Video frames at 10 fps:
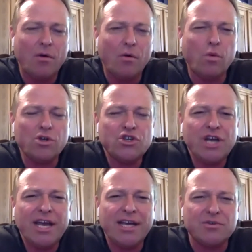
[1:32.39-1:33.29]
What's
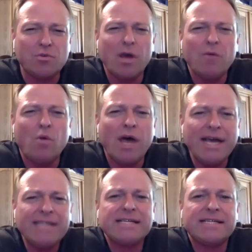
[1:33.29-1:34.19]
changed? Why
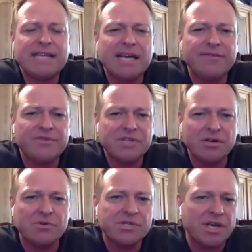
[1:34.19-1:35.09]
is it safe for
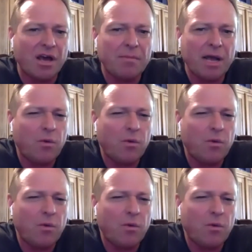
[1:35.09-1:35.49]
schools to go back?